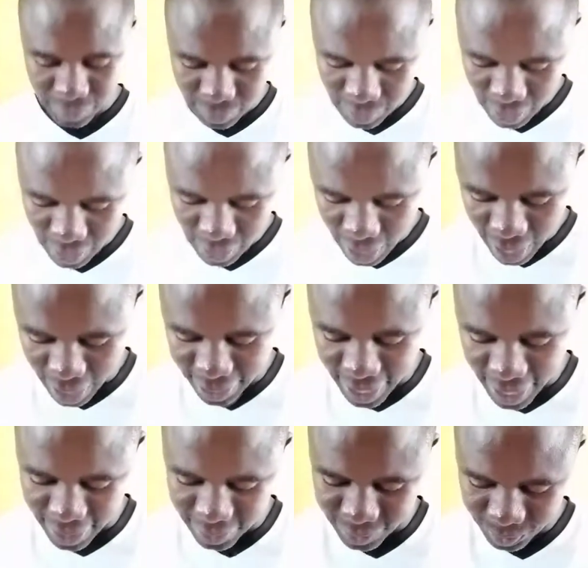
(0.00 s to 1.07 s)
And
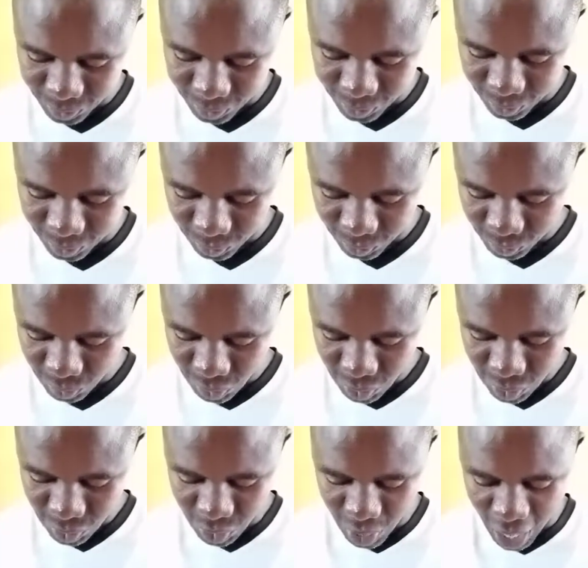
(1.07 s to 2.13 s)
then
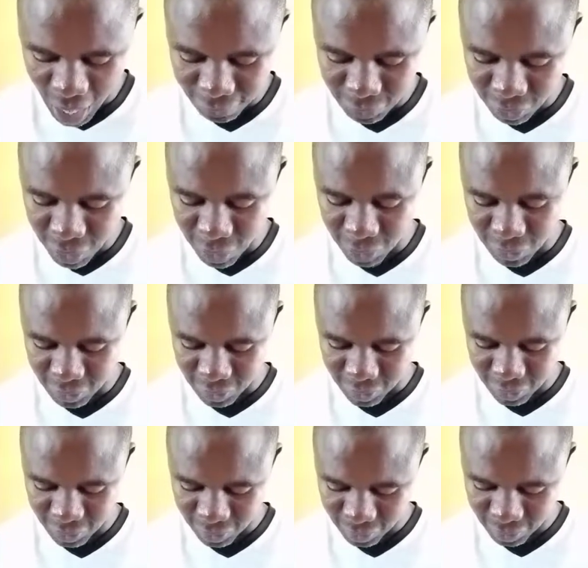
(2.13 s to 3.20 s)
you have toast.